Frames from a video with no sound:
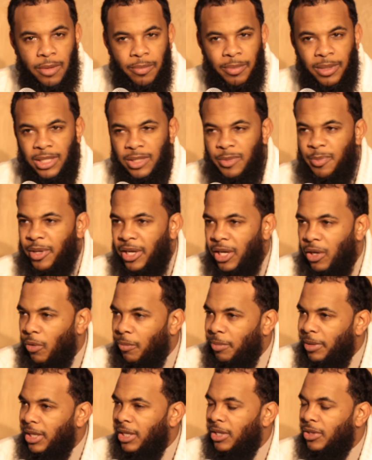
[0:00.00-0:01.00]
Because being
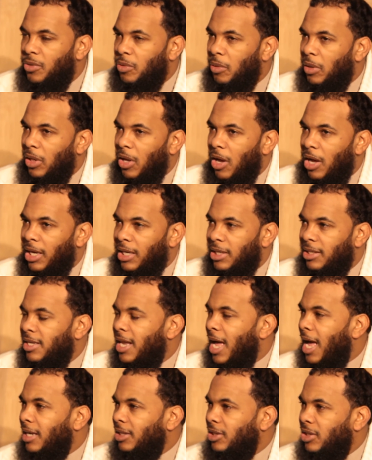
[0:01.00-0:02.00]
obedient to Allah is
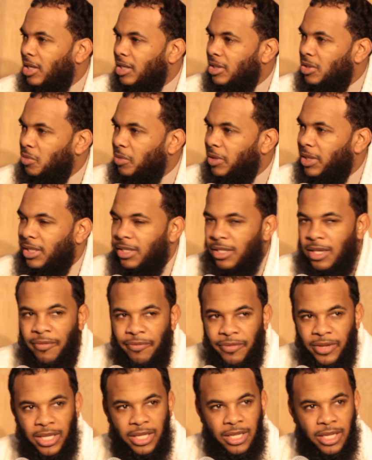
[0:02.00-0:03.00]
not just when it's
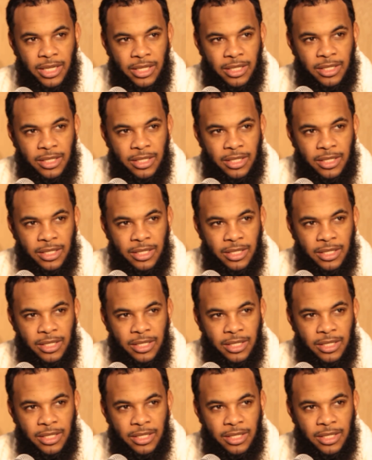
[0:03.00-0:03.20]
convenient.